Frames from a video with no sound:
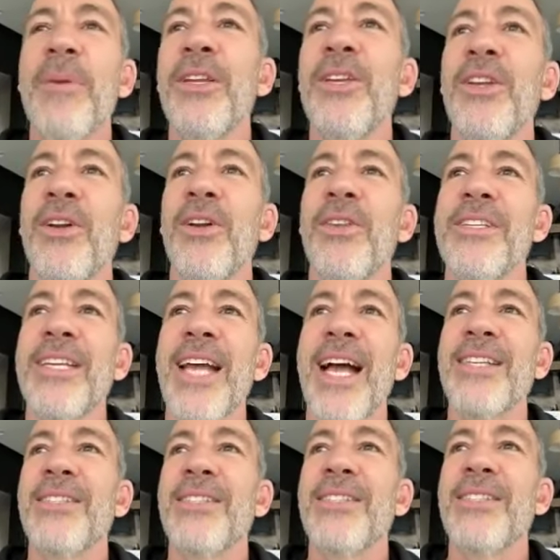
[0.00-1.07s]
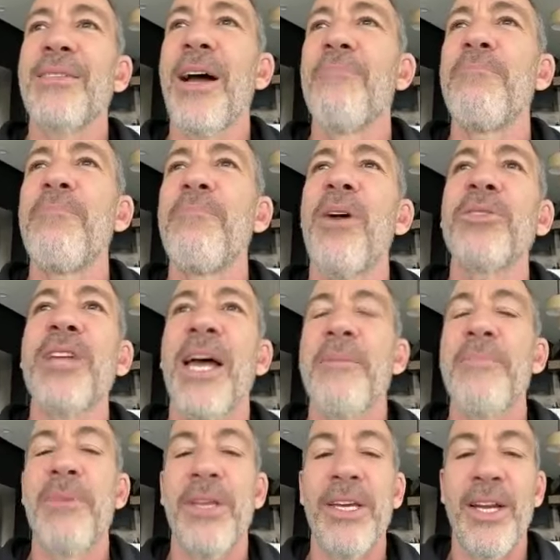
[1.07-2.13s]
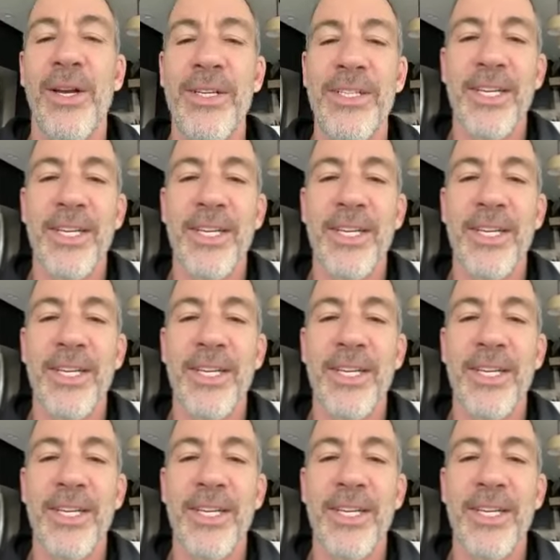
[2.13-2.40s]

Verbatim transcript: But you know, this guy's a multi-millionaire.